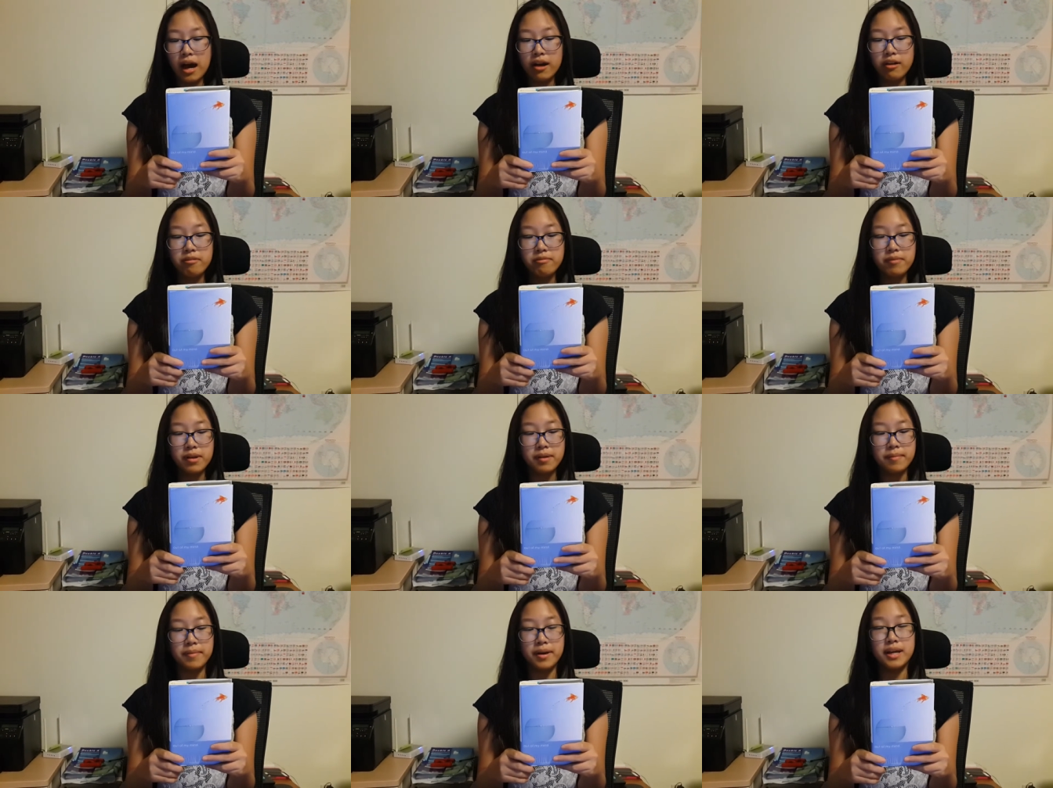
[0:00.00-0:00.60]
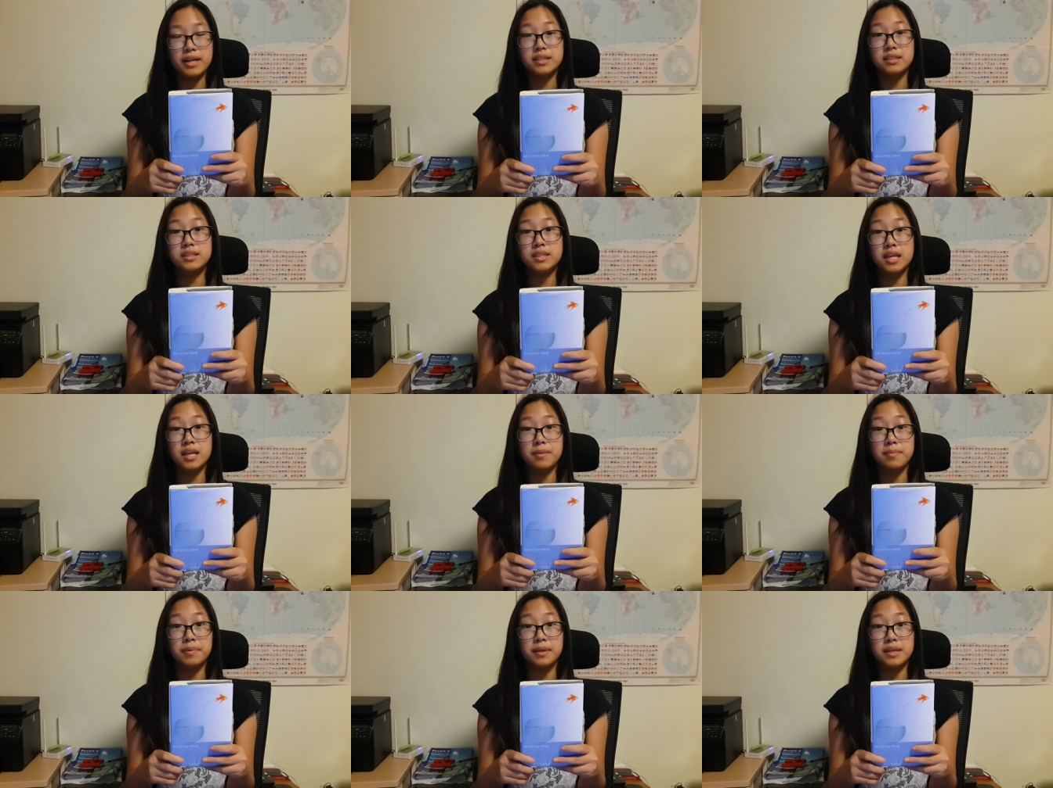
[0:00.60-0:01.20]
Out of My Mind
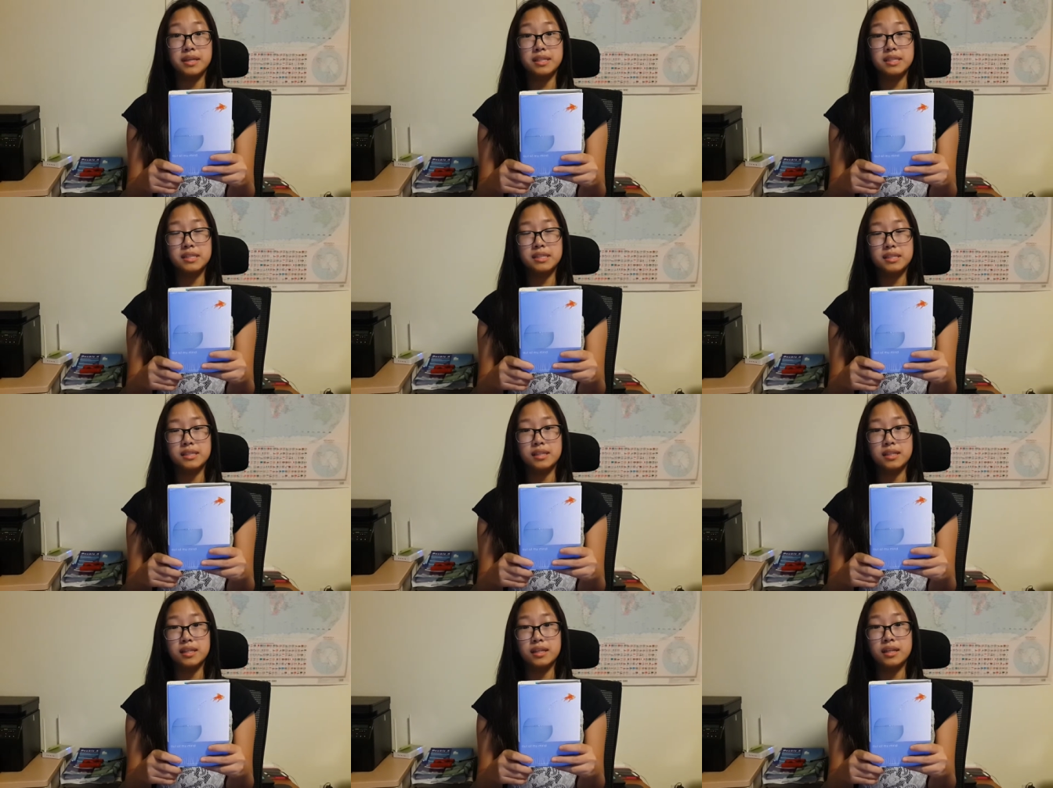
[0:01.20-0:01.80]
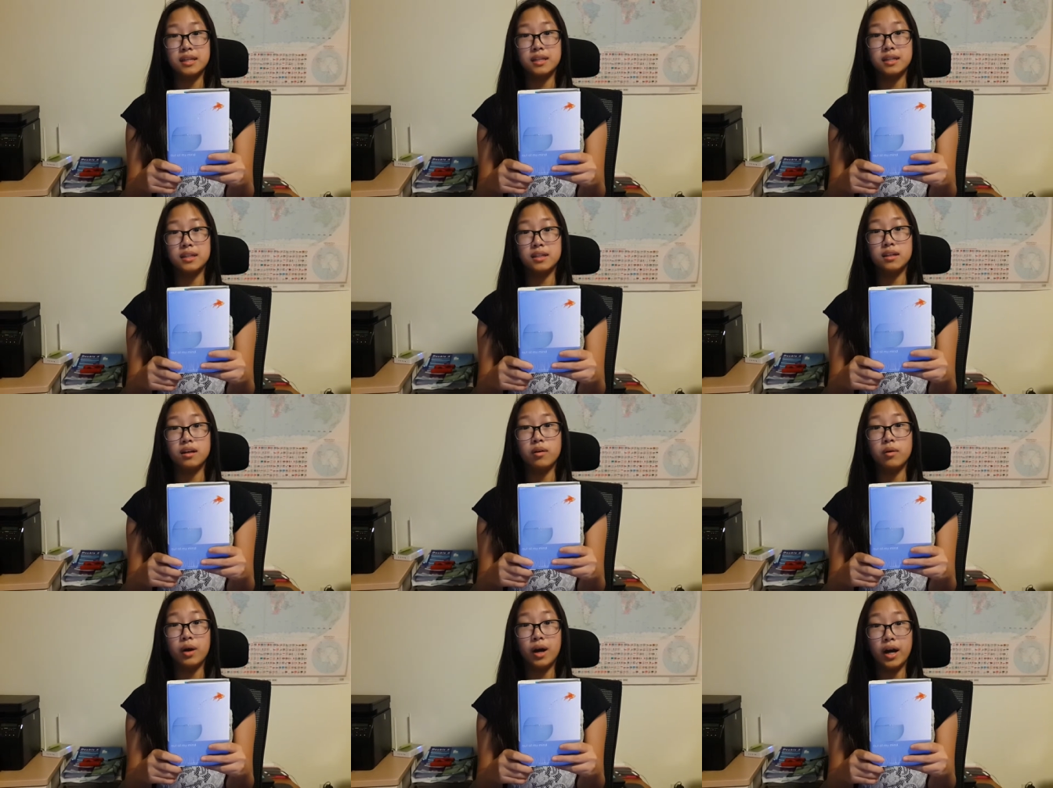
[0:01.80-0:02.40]
take place in
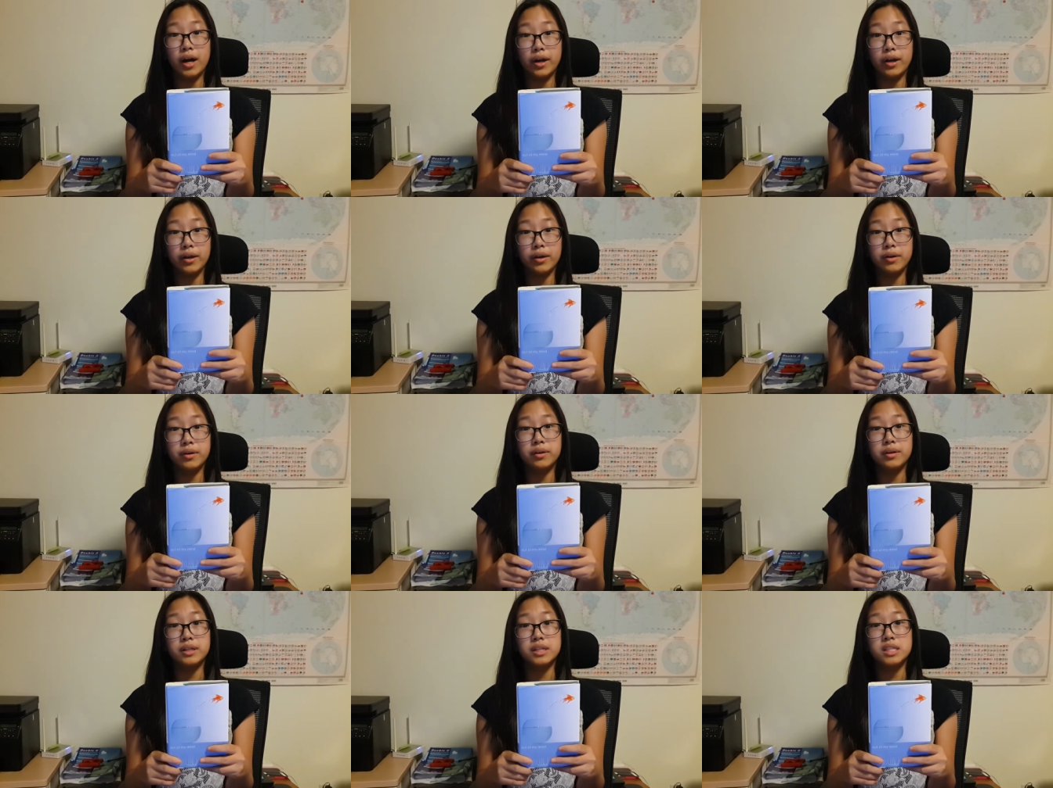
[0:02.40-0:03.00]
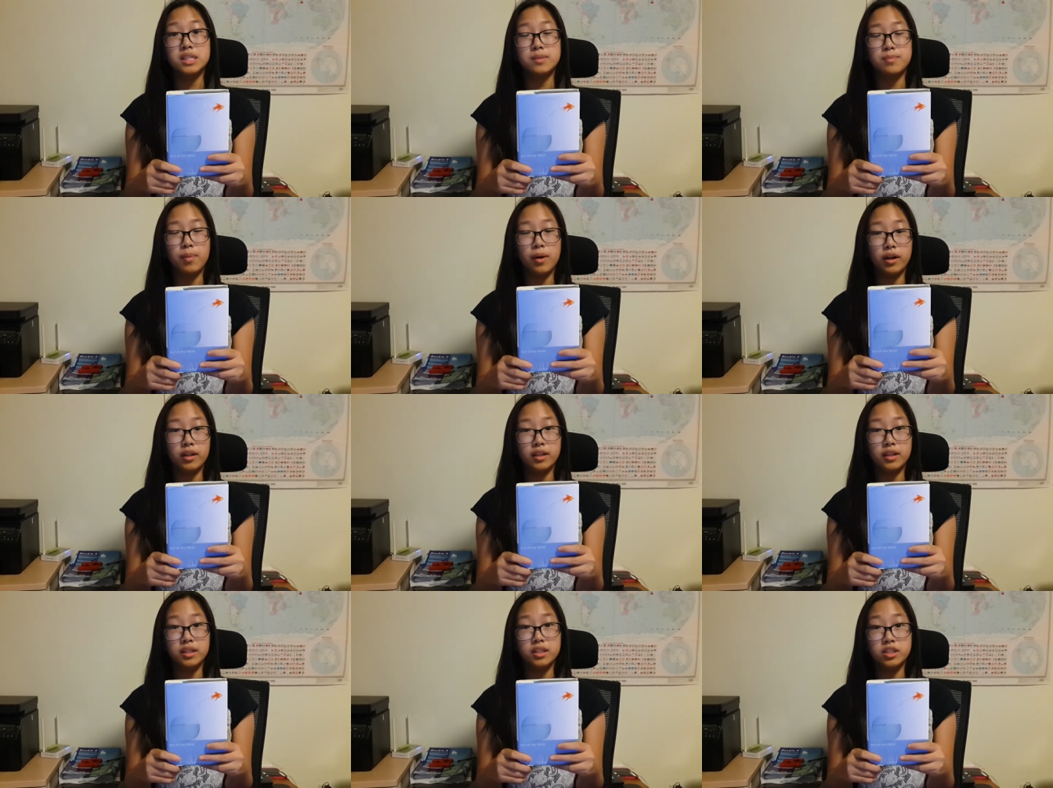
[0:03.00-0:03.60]
Ohio in
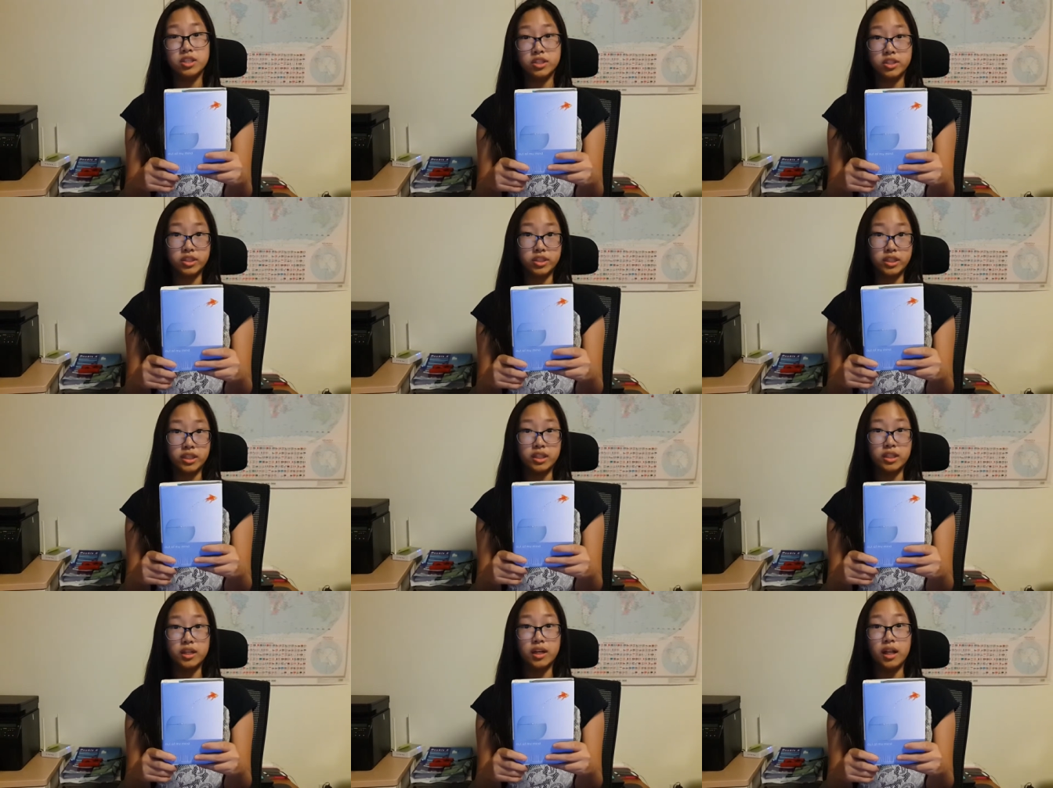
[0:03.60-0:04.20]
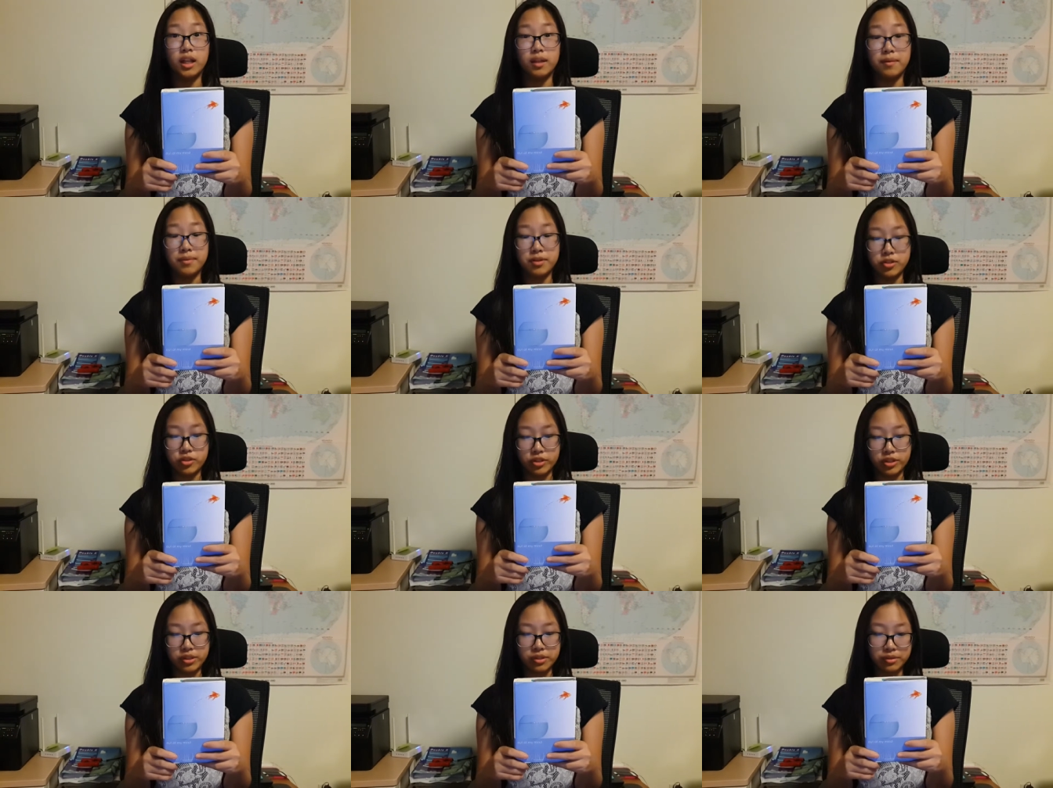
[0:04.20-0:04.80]
Spaulding Street
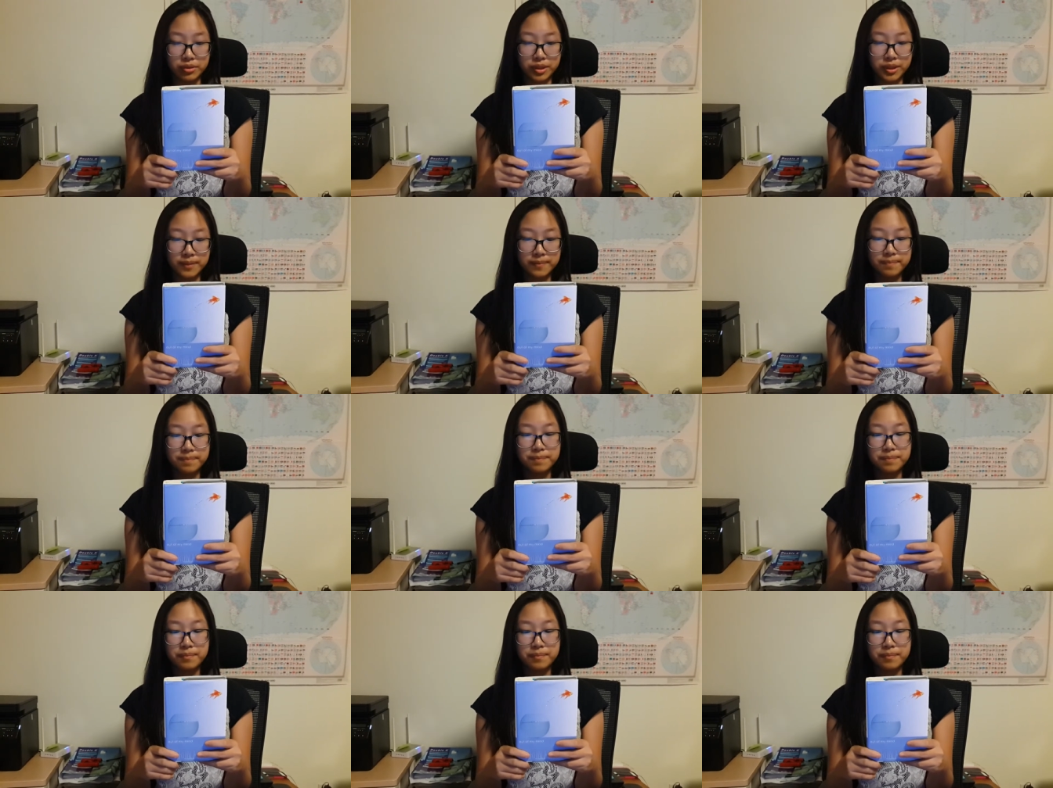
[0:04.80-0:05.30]
Elementary School.